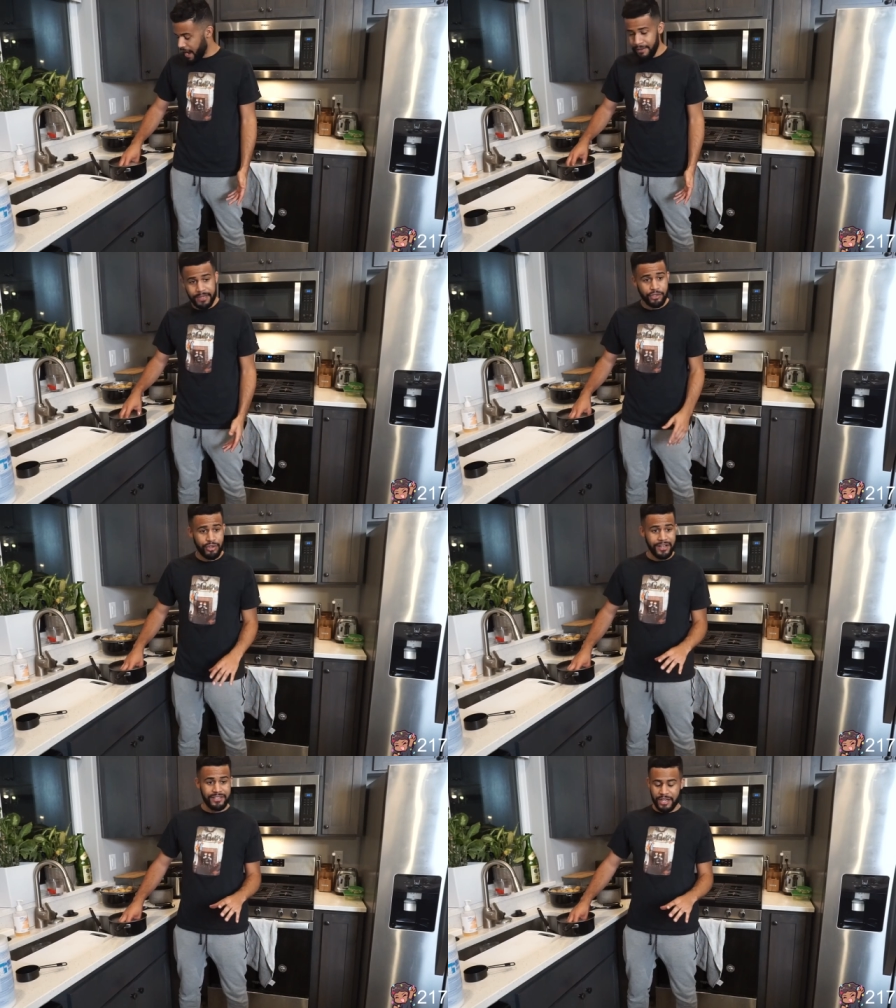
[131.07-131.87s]
I'm not
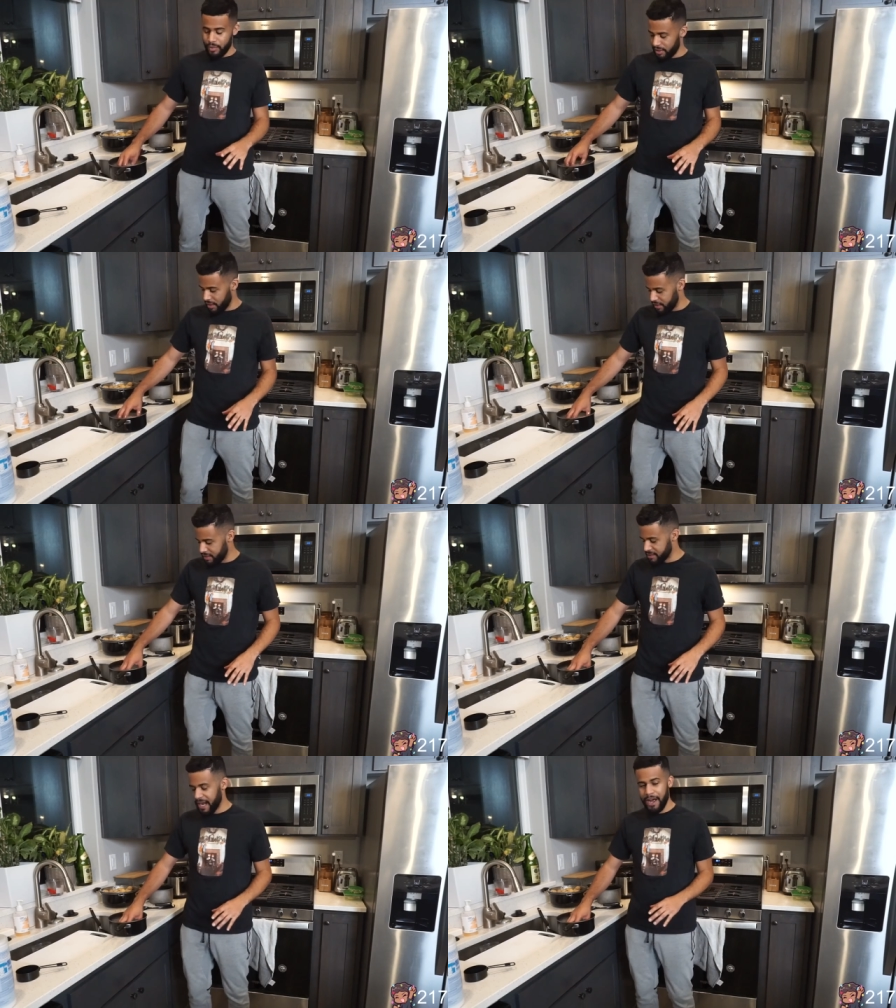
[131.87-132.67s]
trying to deal with none of
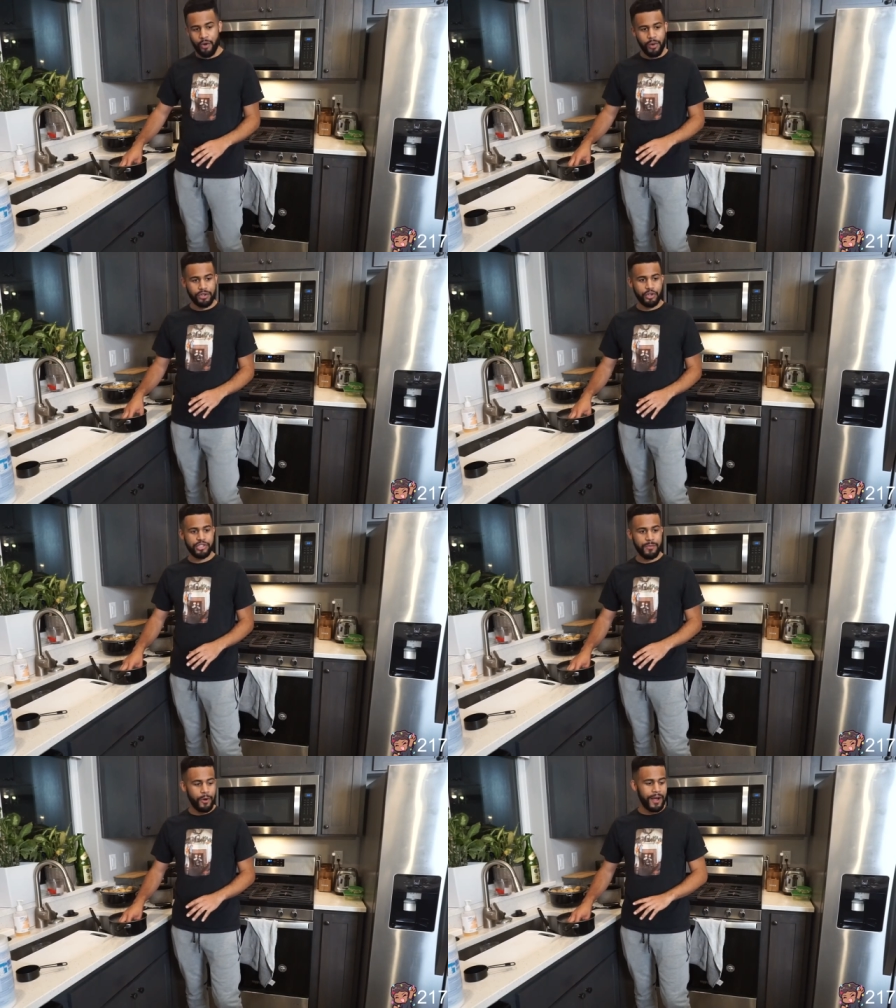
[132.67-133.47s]
this. I don't want no
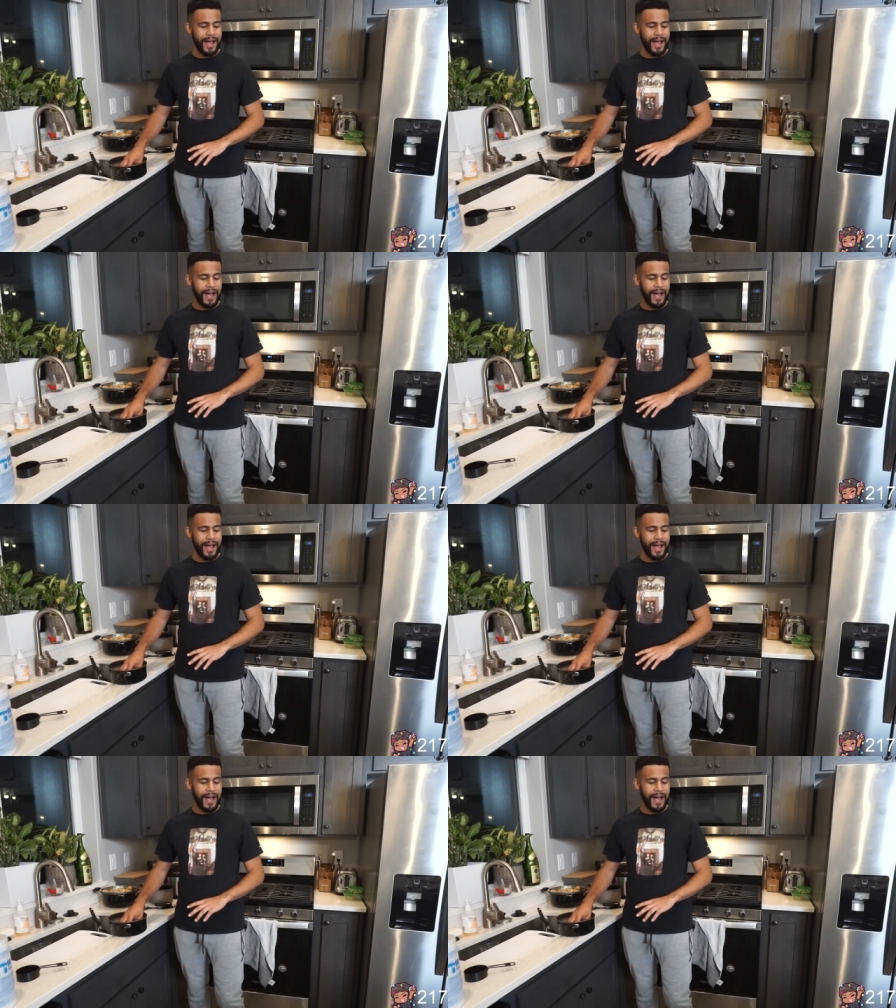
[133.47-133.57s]
smoke.